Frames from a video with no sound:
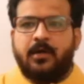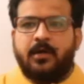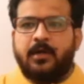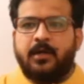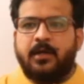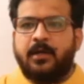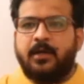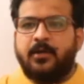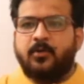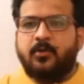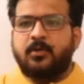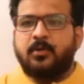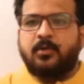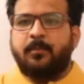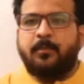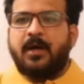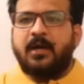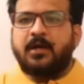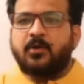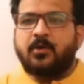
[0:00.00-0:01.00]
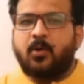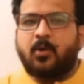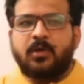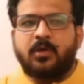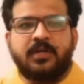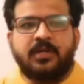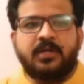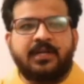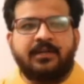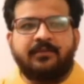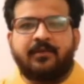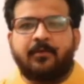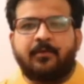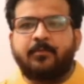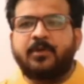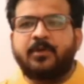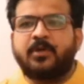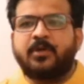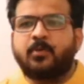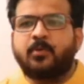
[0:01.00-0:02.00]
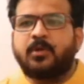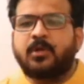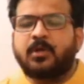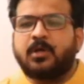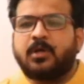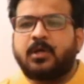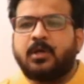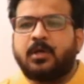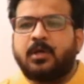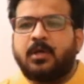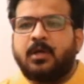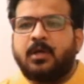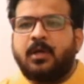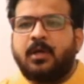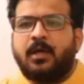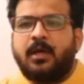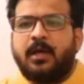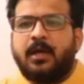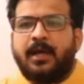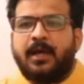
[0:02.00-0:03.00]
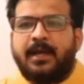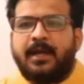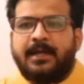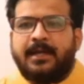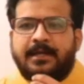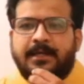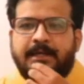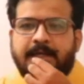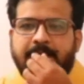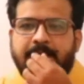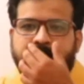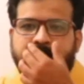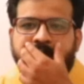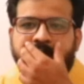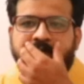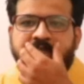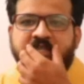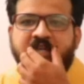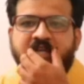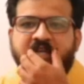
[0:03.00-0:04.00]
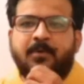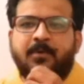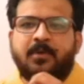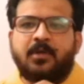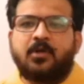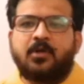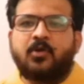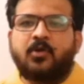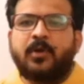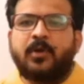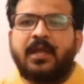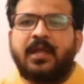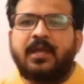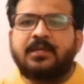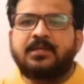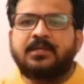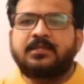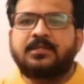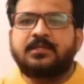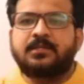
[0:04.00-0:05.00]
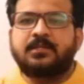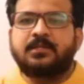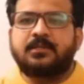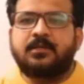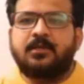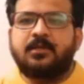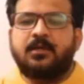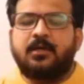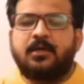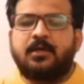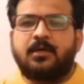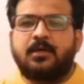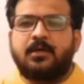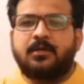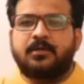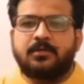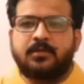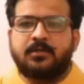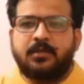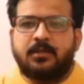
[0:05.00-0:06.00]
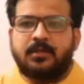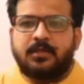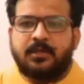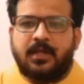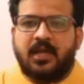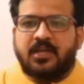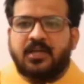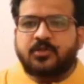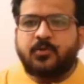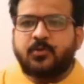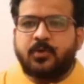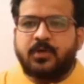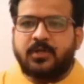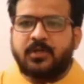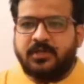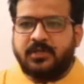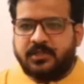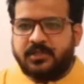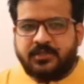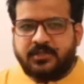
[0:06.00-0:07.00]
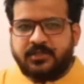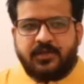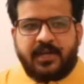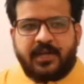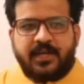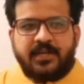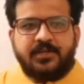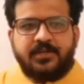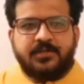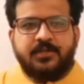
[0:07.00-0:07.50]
into the part quantitative aptitude, and the chapter today is last two digits, correct?